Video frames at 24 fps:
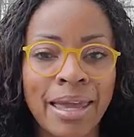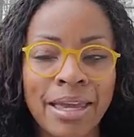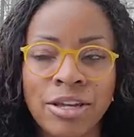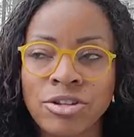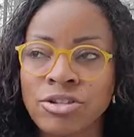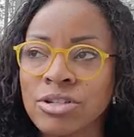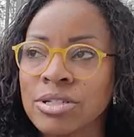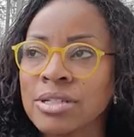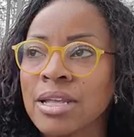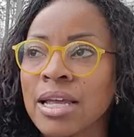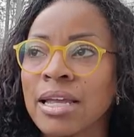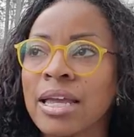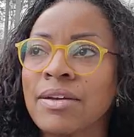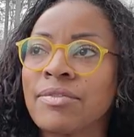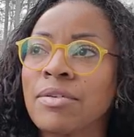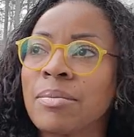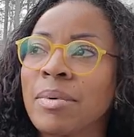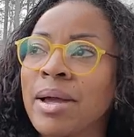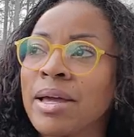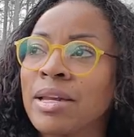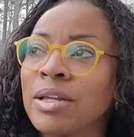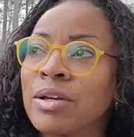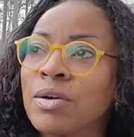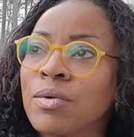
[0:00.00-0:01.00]
It's just like
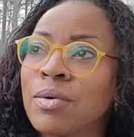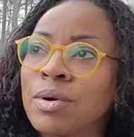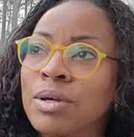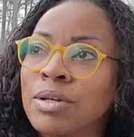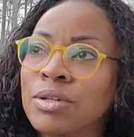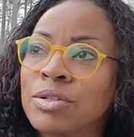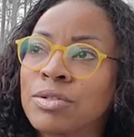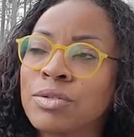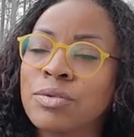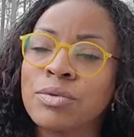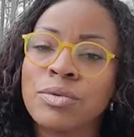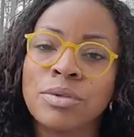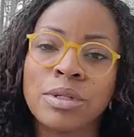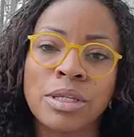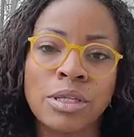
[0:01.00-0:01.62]
everybody going to school,